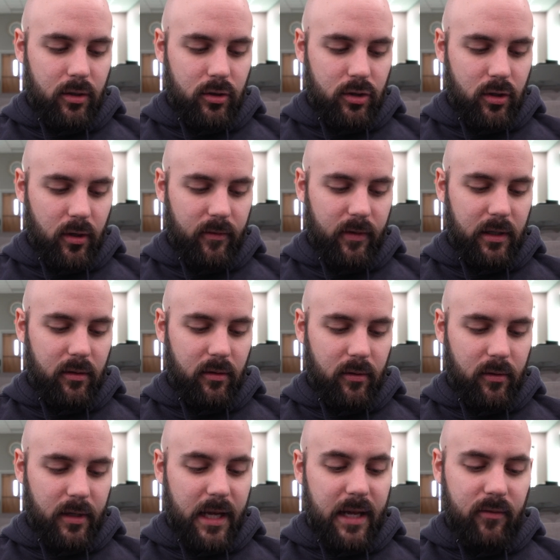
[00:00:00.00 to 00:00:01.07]
Serving the
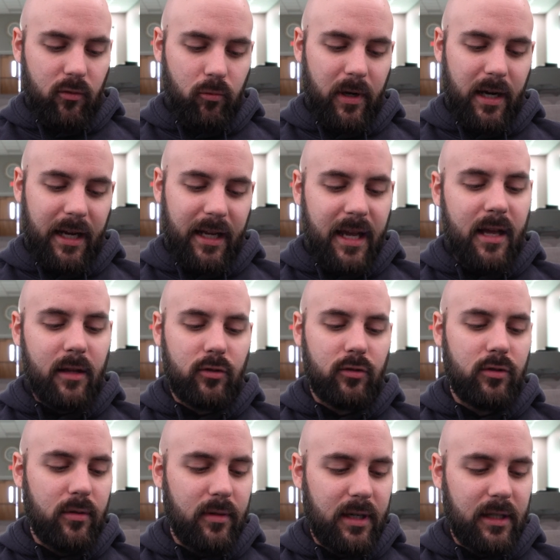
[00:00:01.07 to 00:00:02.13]
Lord even when I
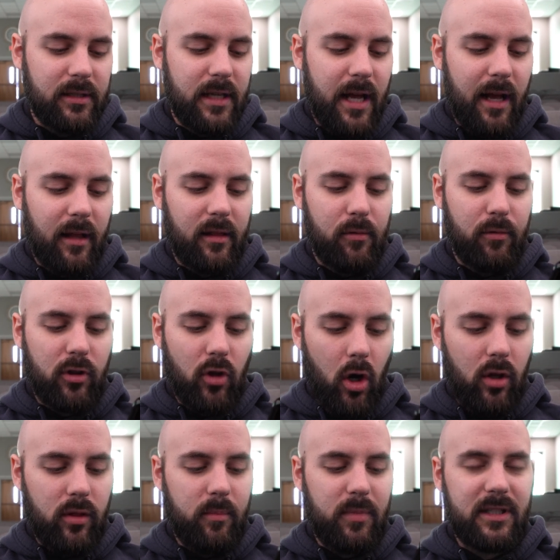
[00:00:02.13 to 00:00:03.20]
can't do it exactly with
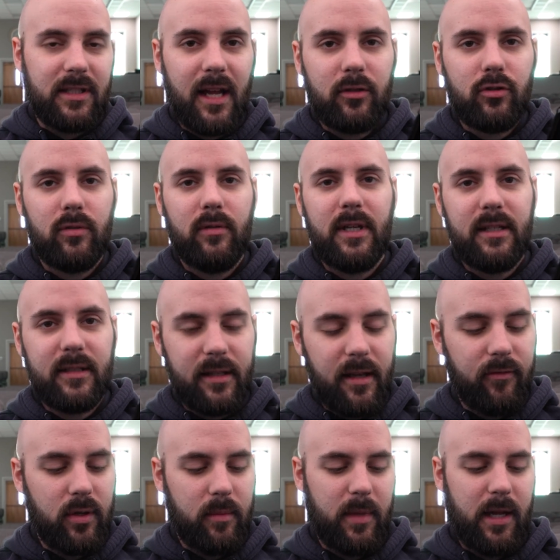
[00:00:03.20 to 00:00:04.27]
all the potential He's
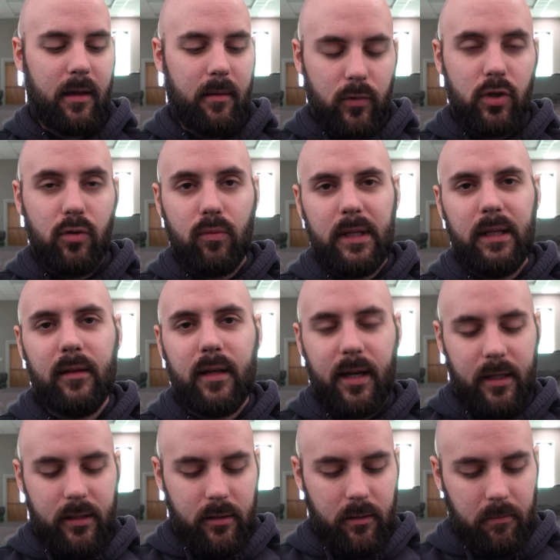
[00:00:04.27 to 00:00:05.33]
given me. You
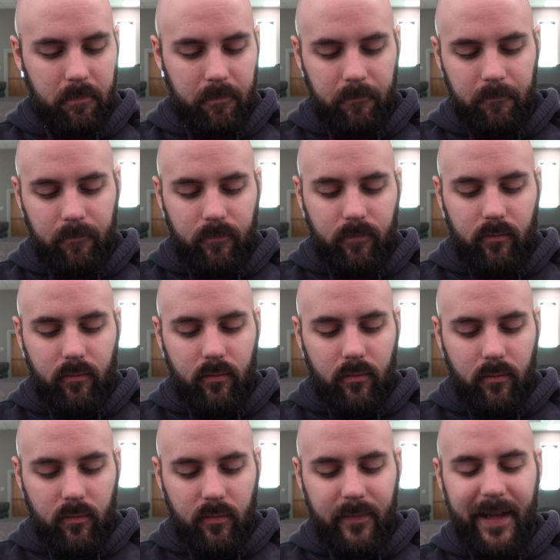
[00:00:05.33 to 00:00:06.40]
realize
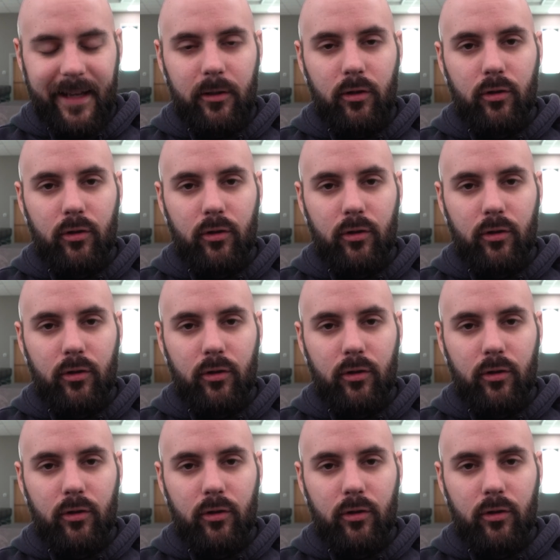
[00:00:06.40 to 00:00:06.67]
that